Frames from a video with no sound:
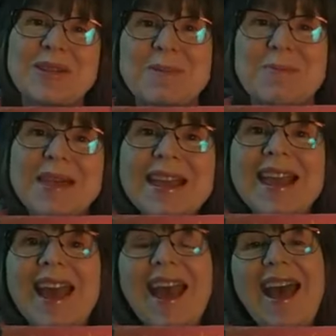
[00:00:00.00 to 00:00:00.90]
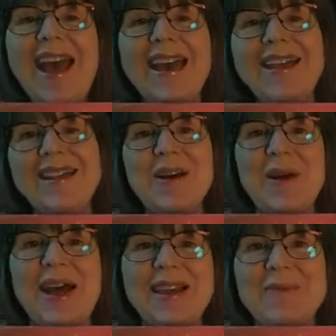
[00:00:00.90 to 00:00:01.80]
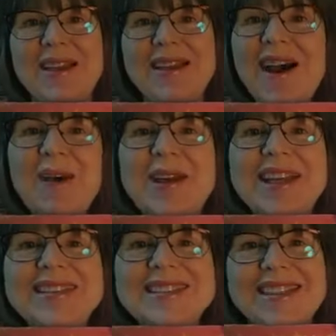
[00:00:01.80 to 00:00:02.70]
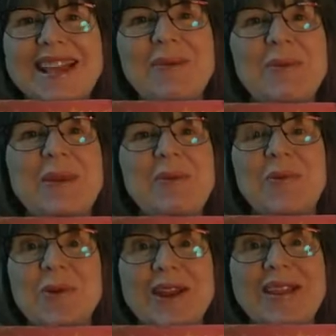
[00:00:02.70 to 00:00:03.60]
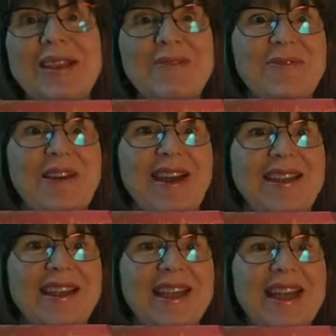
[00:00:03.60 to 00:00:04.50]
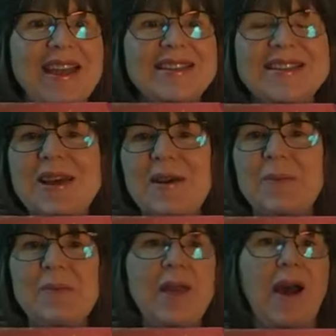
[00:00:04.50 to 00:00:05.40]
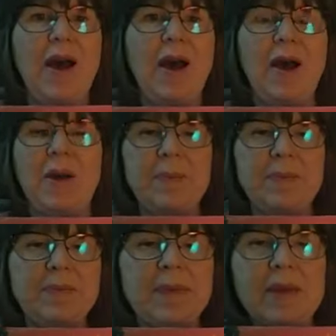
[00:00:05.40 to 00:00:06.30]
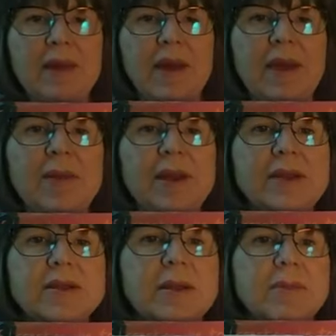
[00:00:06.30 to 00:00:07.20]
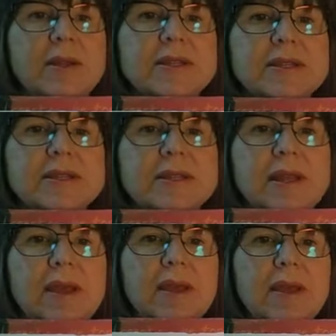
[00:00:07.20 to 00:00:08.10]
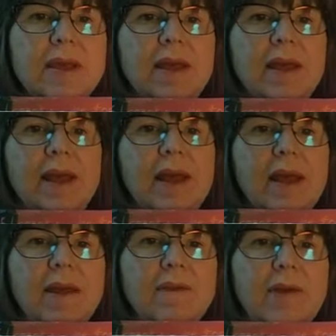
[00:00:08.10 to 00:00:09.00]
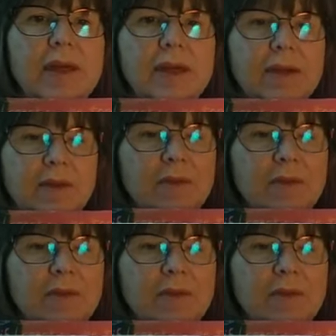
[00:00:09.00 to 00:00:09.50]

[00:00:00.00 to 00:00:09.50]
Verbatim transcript: it to me and um, I can make comments and that would be really fun. So um, I'm going to, let me just see. I can